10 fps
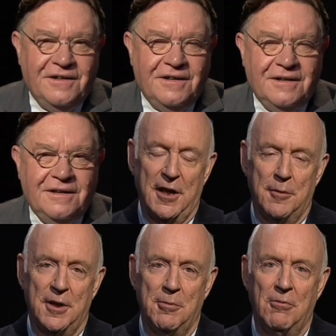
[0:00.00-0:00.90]
I explain to
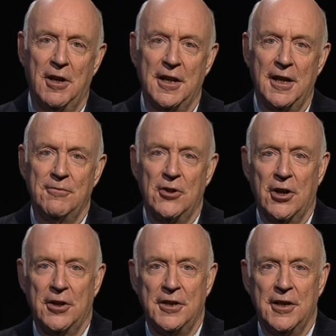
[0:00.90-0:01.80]
people why they haven't
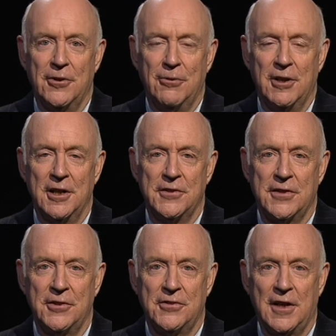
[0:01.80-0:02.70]
got it yet or why it's
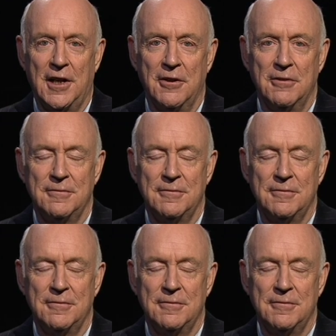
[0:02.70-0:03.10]
so slow.